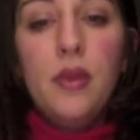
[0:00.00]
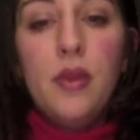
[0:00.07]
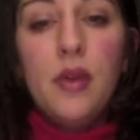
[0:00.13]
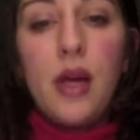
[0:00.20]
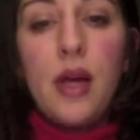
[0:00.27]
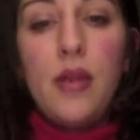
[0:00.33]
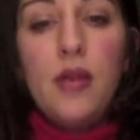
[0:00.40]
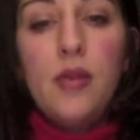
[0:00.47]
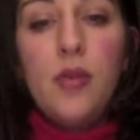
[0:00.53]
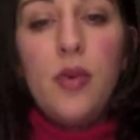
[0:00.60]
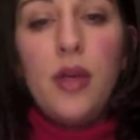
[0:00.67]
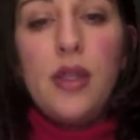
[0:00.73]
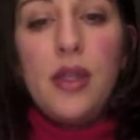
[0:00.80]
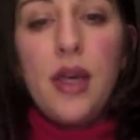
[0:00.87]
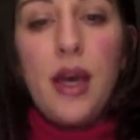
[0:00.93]
And those
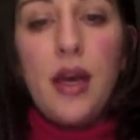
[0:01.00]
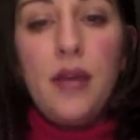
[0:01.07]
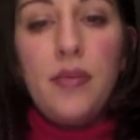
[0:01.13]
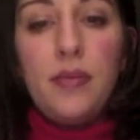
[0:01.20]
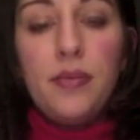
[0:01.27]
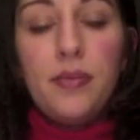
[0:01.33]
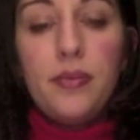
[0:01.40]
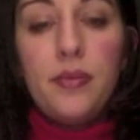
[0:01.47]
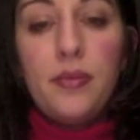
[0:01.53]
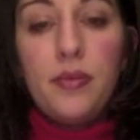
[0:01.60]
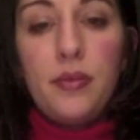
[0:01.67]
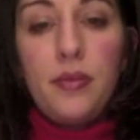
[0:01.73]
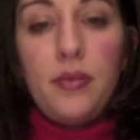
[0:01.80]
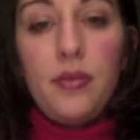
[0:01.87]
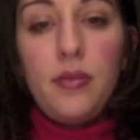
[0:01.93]
points again
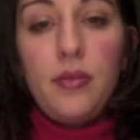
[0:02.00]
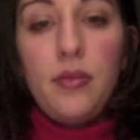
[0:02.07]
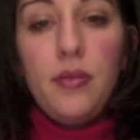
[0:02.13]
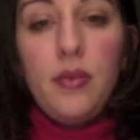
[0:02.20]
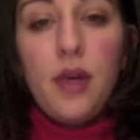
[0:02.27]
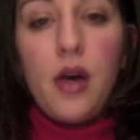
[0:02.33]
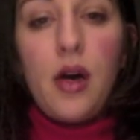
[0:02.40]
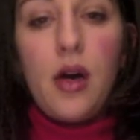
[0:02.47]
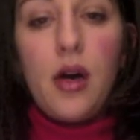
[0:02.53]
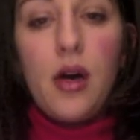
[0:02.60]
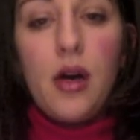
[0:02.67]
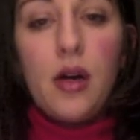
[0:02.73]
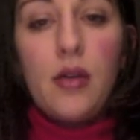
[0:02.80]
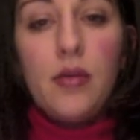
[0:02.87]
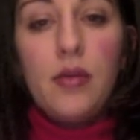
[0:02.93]

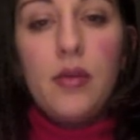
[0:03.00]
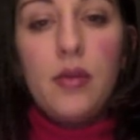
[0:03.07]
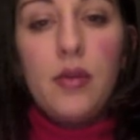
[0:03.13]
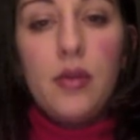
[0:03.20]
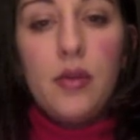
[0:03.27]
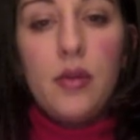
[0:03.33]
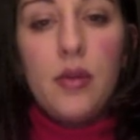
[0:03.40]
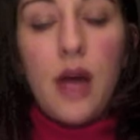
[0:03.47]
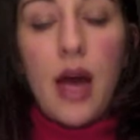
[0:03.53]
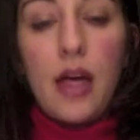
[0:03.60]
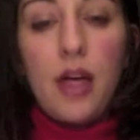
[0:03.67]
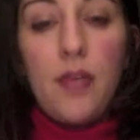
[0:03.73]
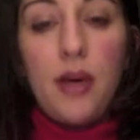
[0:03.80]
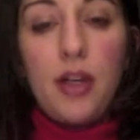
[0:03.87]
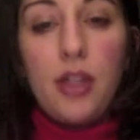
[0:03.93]
are
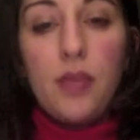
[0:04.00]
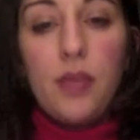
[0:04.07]
acupuncture